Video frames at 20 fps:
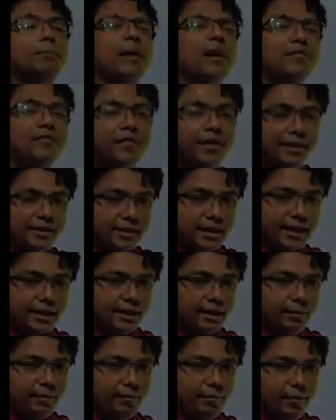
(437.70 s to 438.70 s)
or perfect
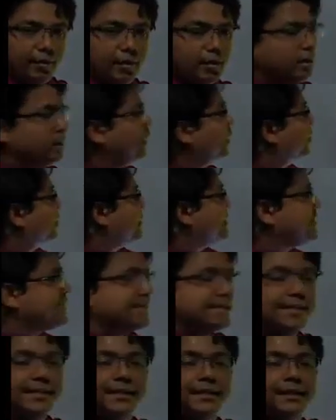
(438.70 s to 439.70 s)
item. It
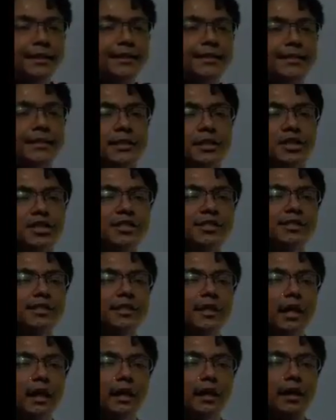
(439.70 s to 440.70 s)
means this is
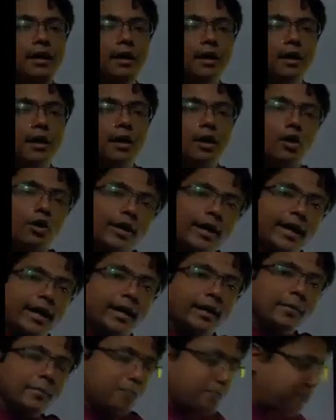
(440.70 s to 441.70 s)
digital.
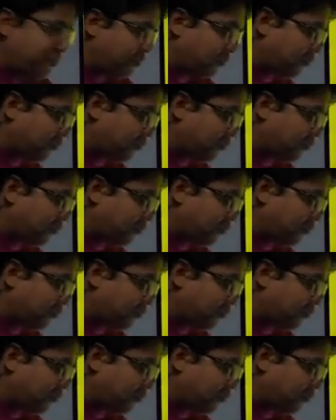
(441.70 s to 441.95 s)
Okay?